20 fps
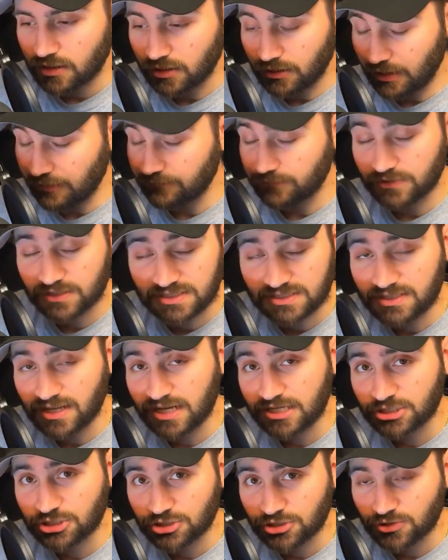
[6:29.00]
All right, for this
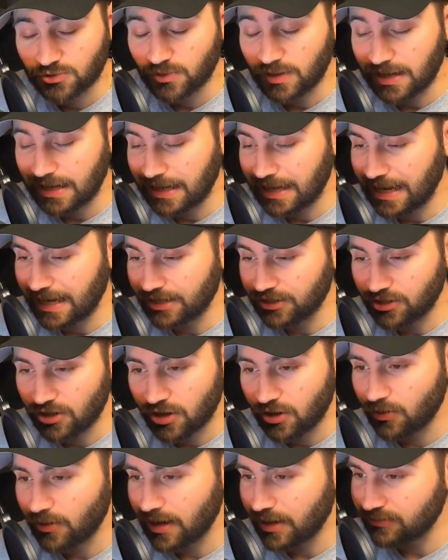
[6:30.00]
next shoe, I
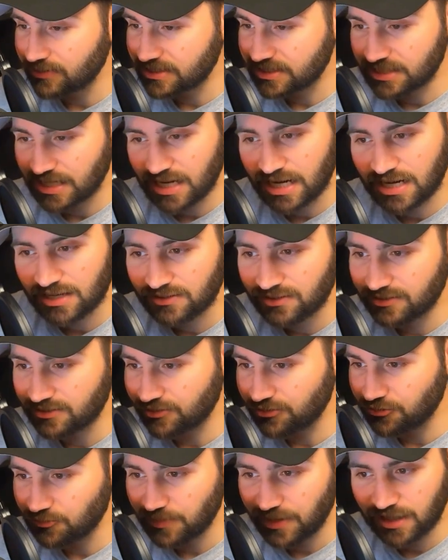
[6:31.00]
know I was saying that the
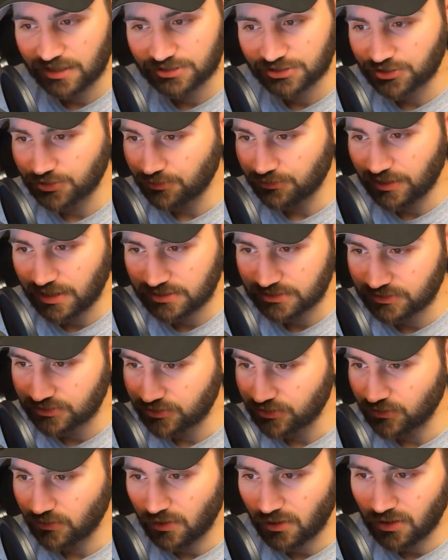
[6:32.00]
New Balance
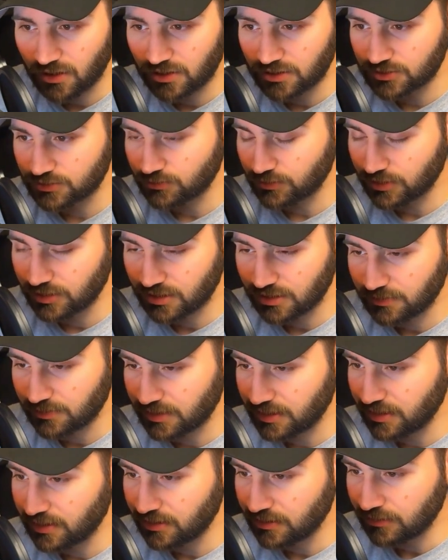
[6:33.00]
2002Rs were going to
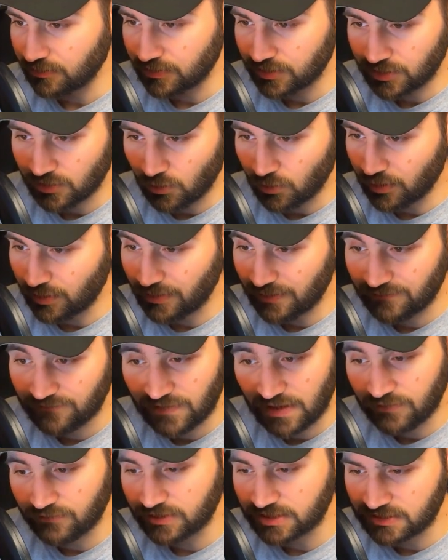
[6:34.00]
be, one of my
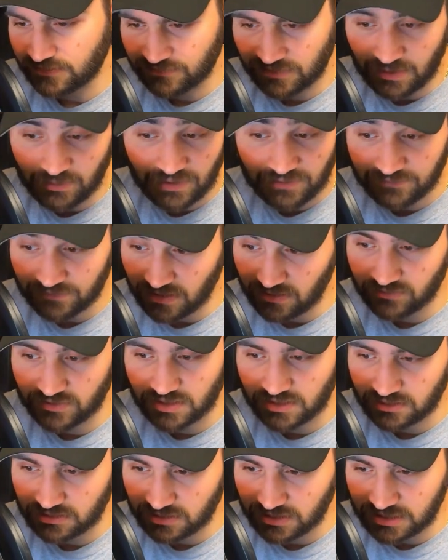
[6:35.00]
favorites, if not my favorite
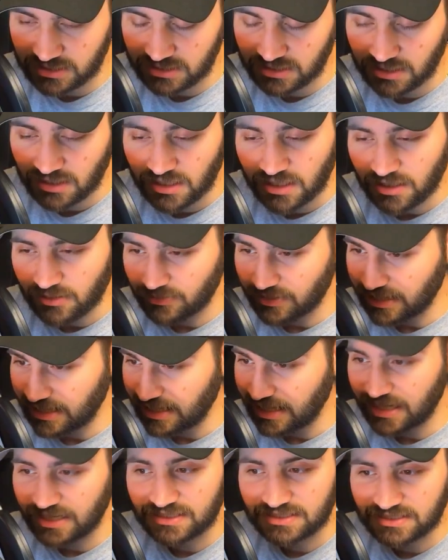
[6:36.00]
on the list, but I
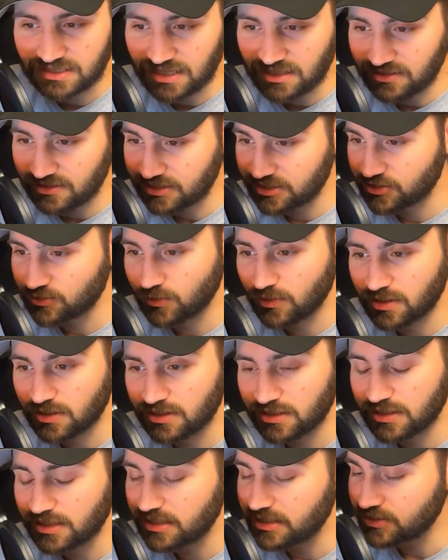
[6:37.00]
gotta say this
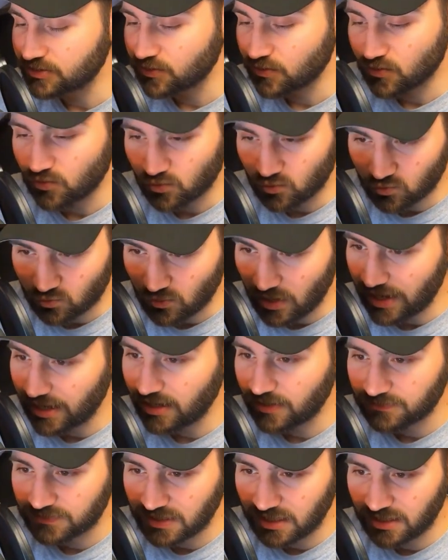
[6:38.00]
one is right
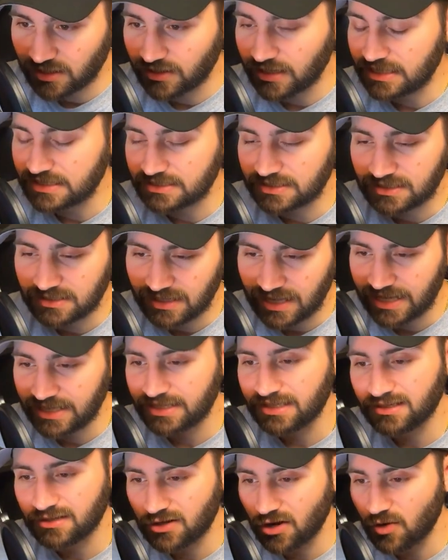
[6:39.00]
up there. It's the
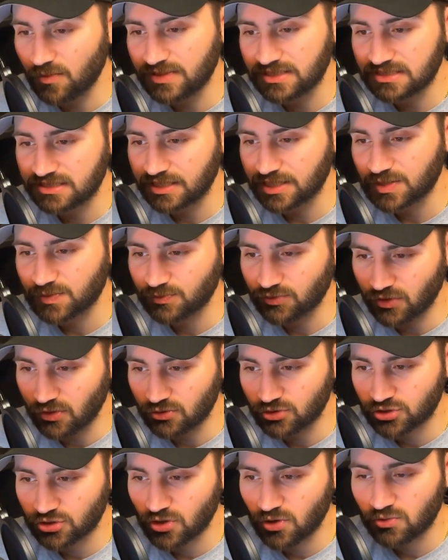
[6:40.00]
Nike Kobe 6
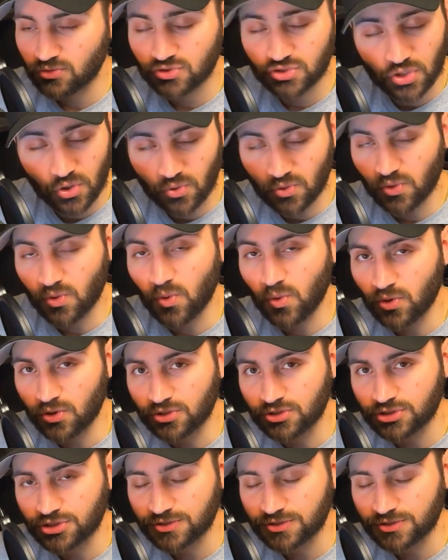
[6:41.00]
Protro Total Orange.